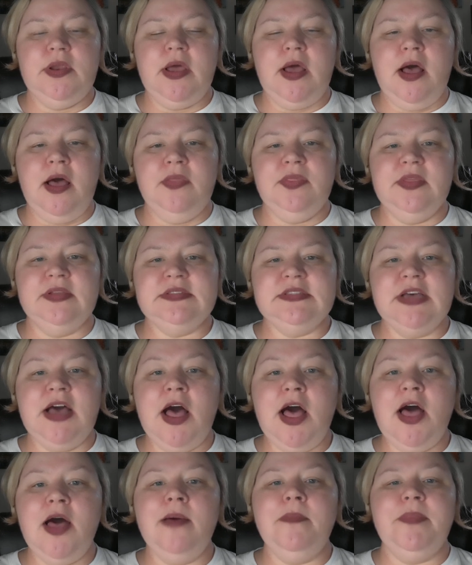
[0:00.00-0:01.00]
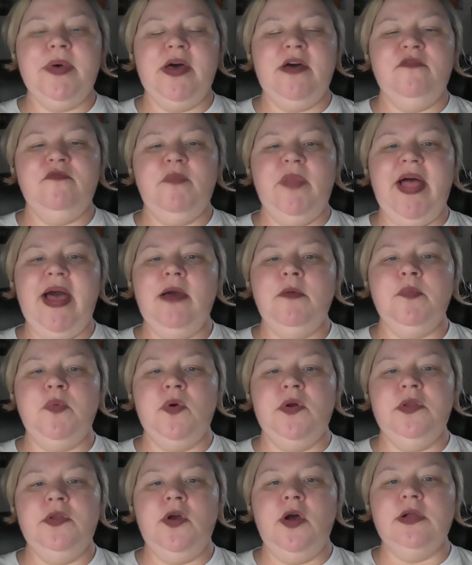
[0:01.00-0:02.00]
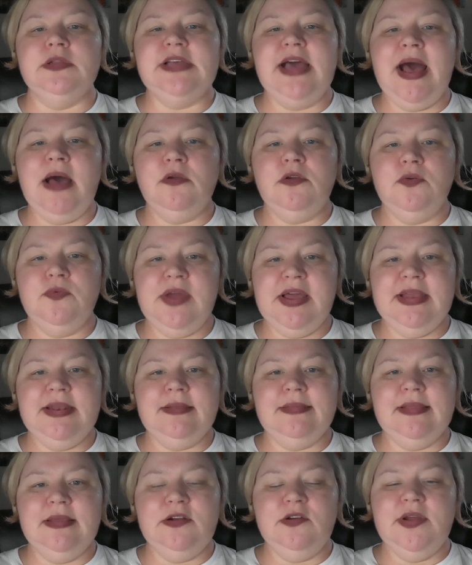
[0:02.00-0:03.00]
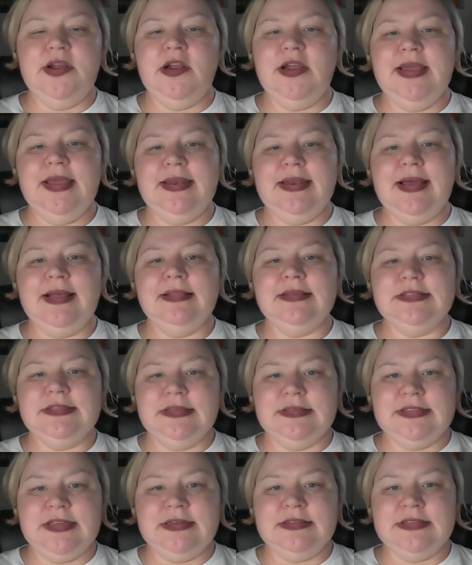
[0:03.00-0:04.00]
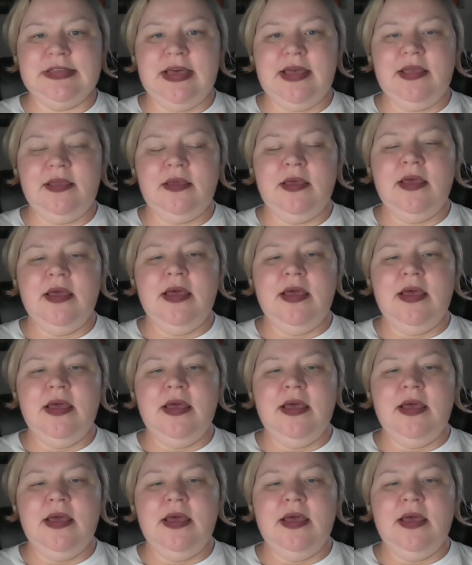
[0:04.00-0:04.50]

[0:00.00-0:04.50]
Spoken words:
on the top of Blackboard called How to Write a Literary Analysis Essay.